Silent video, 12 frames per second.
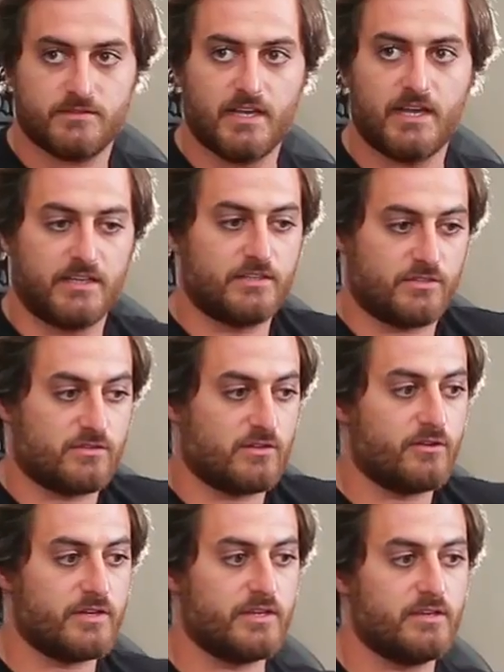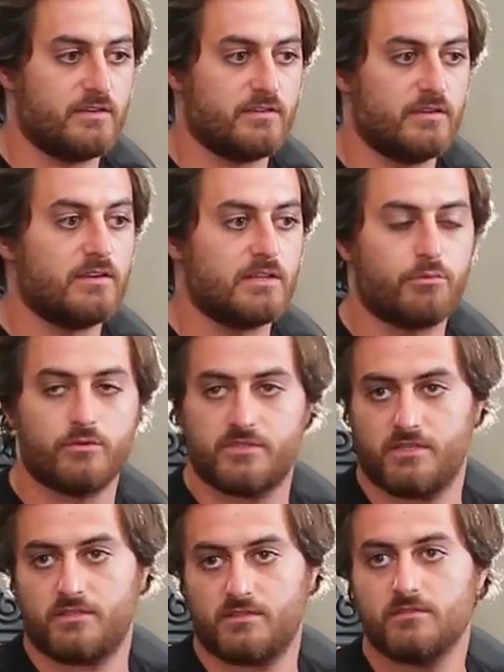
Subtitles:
and it's already in the process.